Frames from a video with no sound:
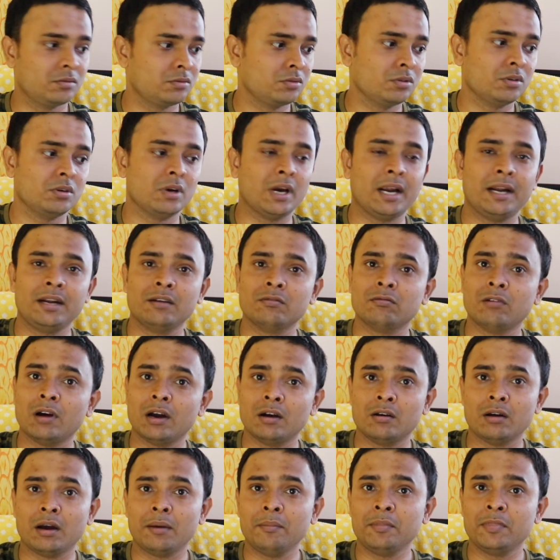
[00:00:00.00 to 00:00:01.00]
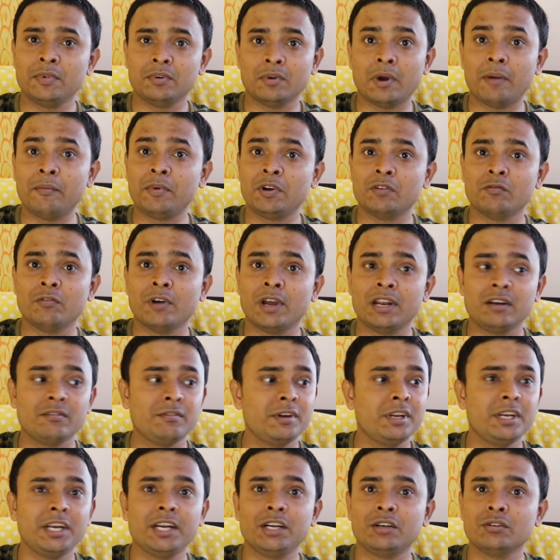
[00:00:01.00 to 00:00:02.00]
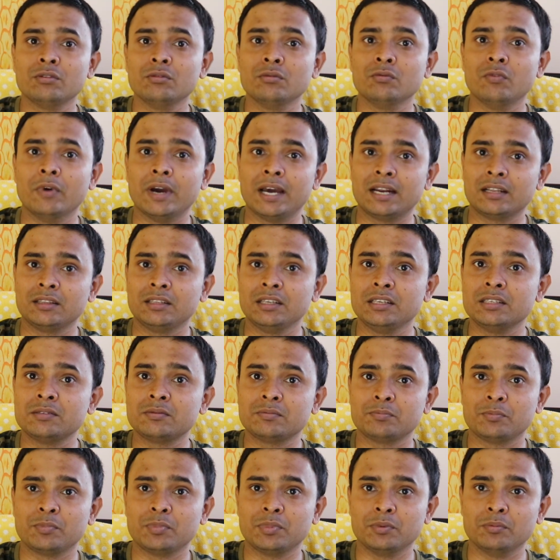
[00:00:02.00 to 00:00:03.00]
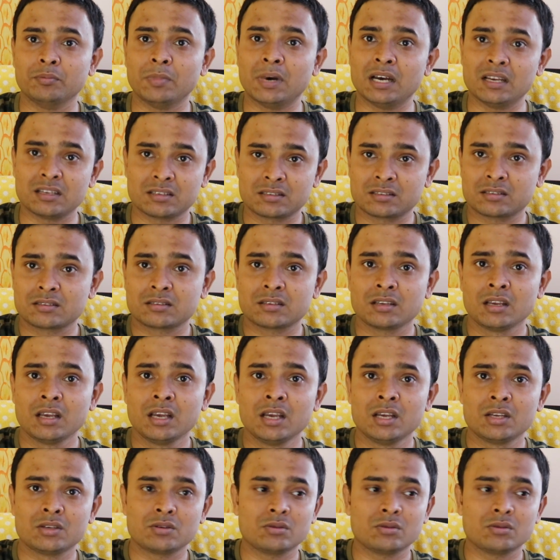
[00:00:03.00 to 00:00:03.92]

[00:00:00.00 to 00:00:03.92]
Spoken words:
So and I mean when we need to wear these masks.